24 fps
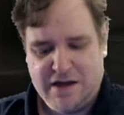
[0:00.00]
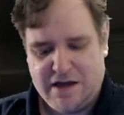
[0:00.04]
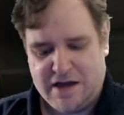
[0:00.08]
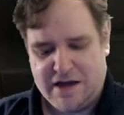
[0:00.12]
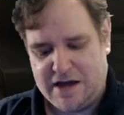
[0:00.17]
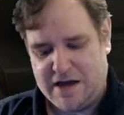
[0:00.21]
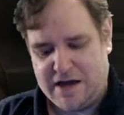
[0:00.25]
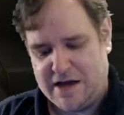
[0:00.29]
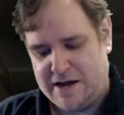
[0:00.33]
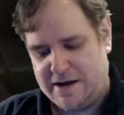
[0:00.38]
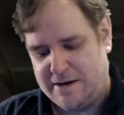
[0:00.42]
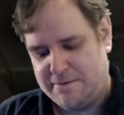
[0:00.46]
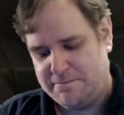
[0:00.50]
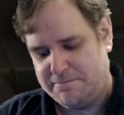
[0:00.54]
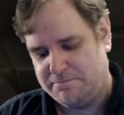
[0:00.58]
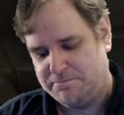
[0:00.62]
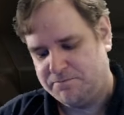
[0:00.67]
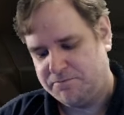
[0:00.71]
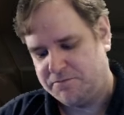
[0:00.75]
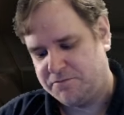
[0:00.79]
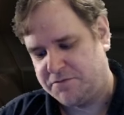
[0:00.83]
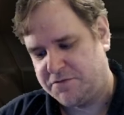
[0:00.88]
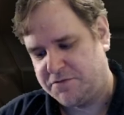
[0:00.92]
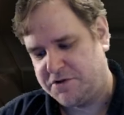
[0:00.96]
Um,
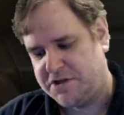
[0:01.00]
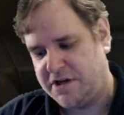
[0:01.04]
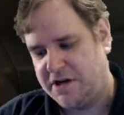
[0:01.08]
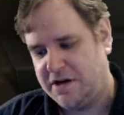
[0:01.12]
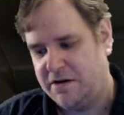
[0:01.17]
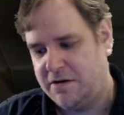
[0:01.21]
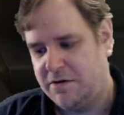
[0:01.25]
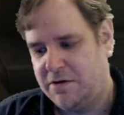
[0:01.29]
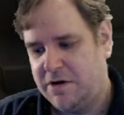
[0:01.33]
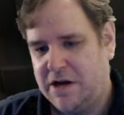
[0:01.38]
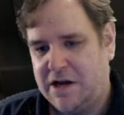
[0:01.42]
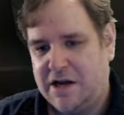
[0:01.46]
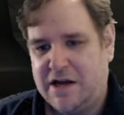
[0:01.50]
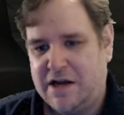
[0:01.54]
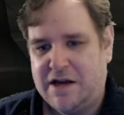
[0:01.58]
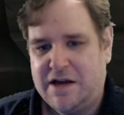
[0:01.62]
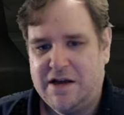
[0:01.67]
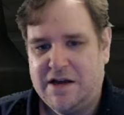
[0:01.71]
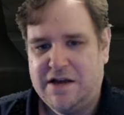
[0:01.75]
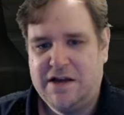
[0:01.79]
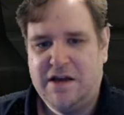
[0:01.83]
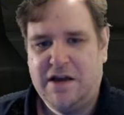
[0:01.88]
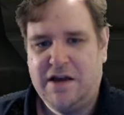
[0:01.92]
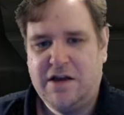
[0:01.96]
so
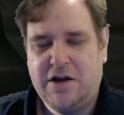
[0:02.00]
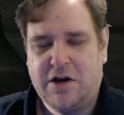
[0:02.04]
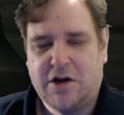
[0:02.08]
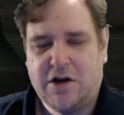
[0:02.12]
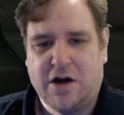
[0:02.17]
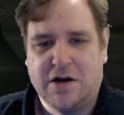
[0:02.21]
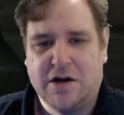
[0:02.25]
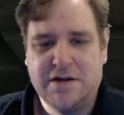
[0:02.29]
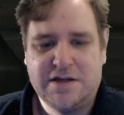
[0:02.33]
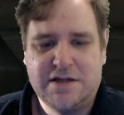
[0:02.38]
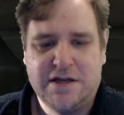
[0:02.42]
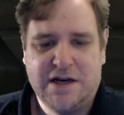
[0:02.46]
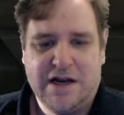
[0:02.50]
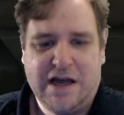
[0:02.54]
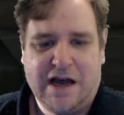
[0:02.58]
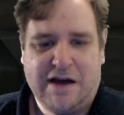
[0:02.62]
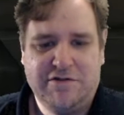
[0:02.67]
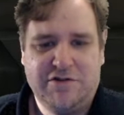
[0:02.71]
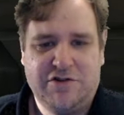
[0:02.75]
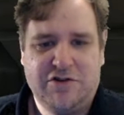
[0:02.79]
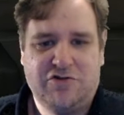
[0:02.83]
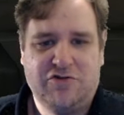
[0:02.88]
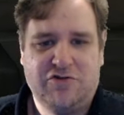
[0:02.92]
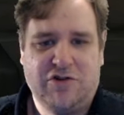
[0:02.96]
you're constantly
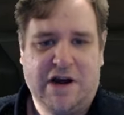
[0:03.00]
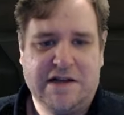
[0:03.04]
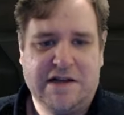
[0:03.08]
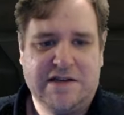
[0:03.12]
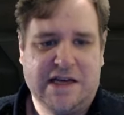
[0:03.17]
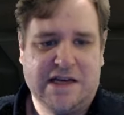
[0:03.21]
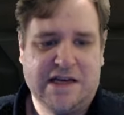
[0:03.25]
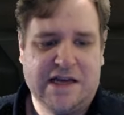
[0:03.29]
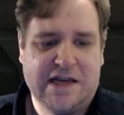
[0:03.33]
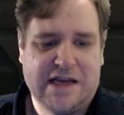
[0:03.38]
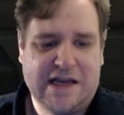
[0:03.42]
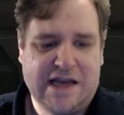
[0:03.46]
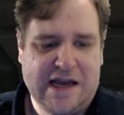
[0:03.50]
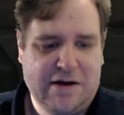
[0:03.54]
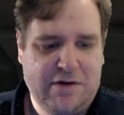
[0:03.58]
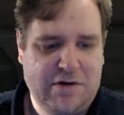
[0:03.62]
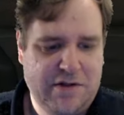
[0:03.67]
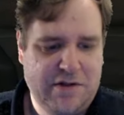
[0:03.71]
having to try and take account of